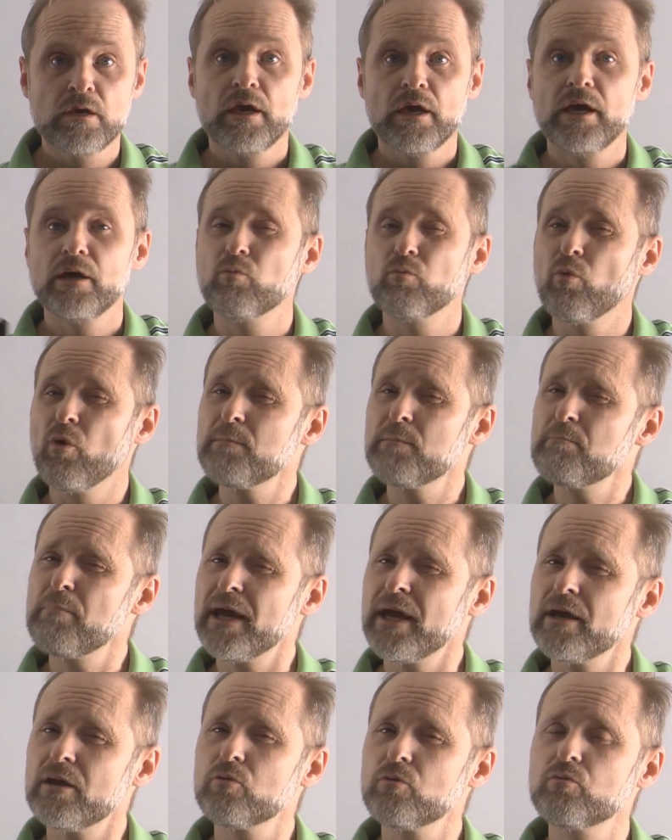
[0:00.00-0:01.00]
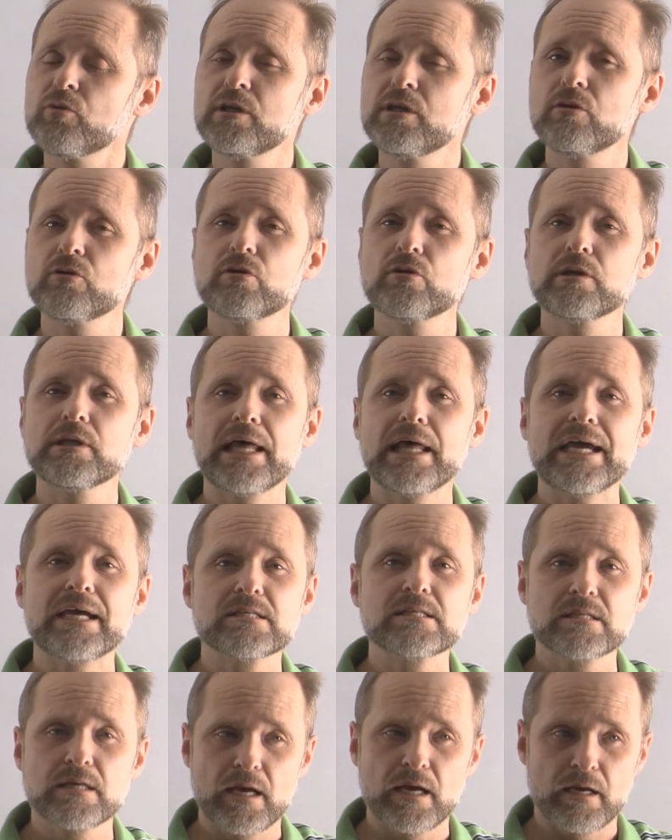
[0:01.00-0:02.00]
And one pattern we learned
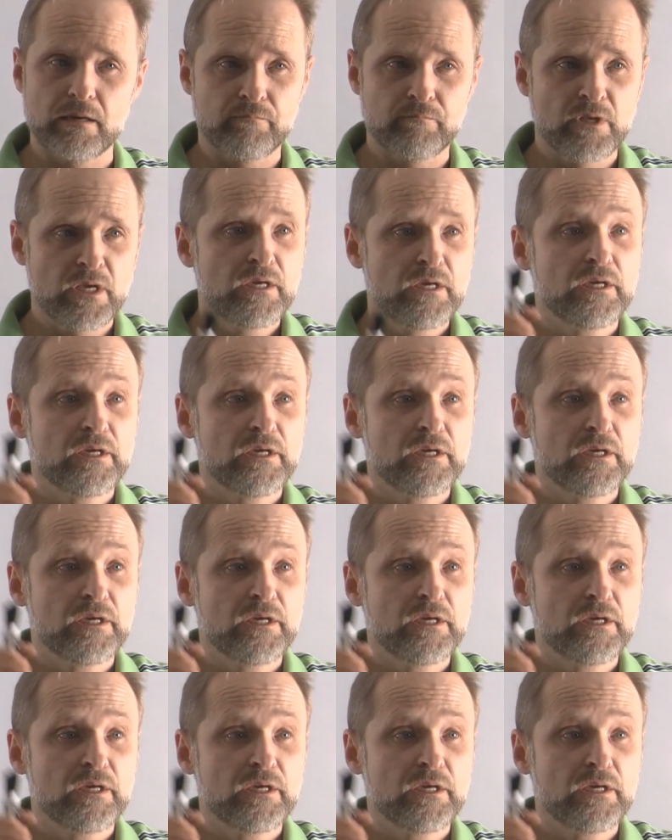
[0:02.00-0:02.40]
last time